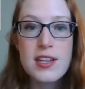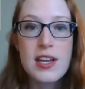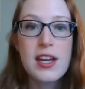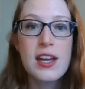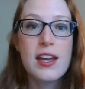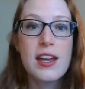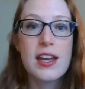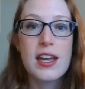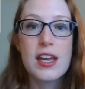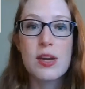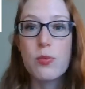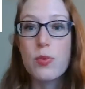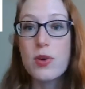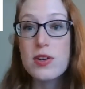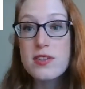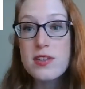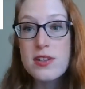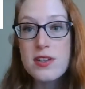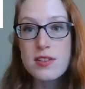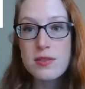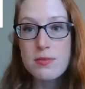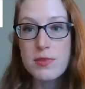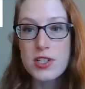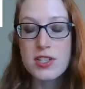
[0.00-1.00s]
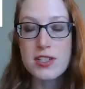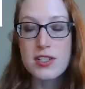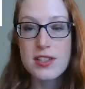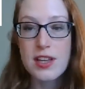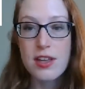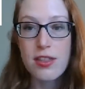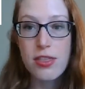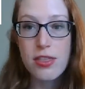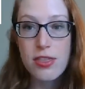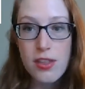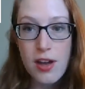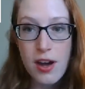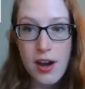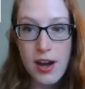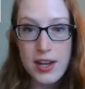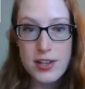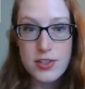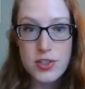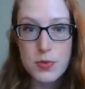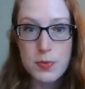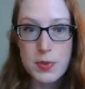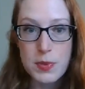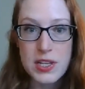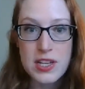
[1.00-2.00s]
it wasn't as much as I thought
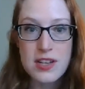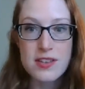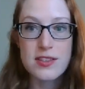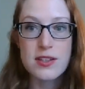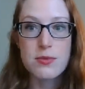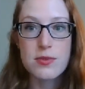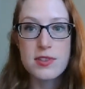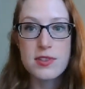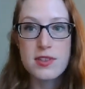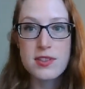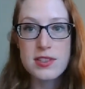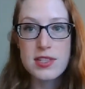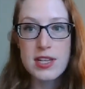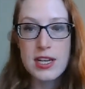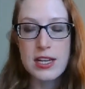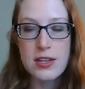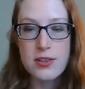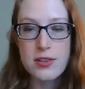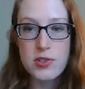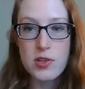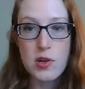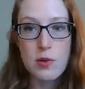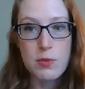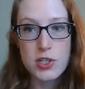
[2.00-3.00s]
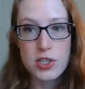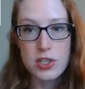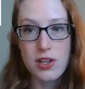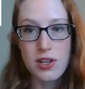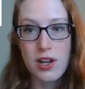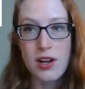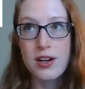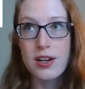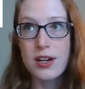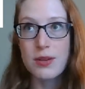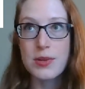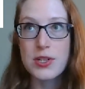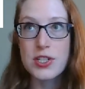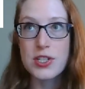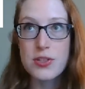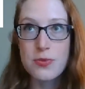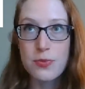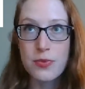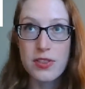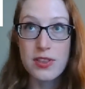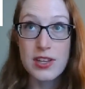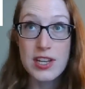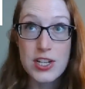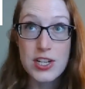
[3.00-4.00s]
just because I was sitting so much longer
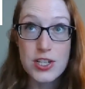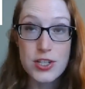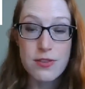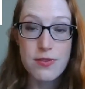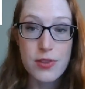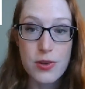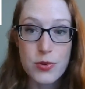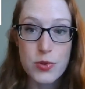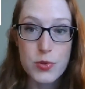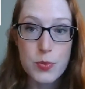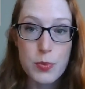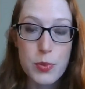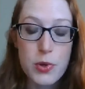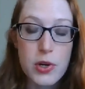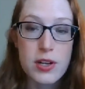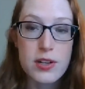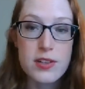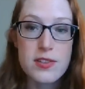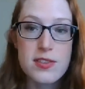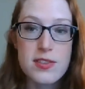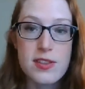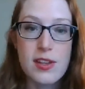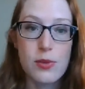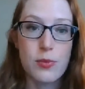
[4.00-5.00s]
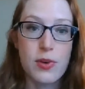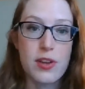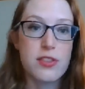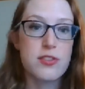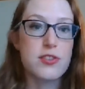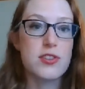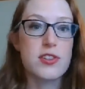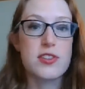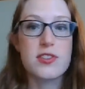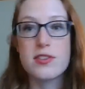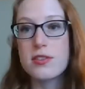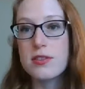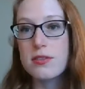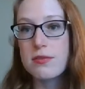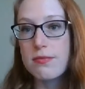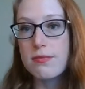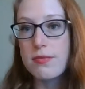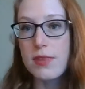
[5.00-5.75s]
with each of those books than with just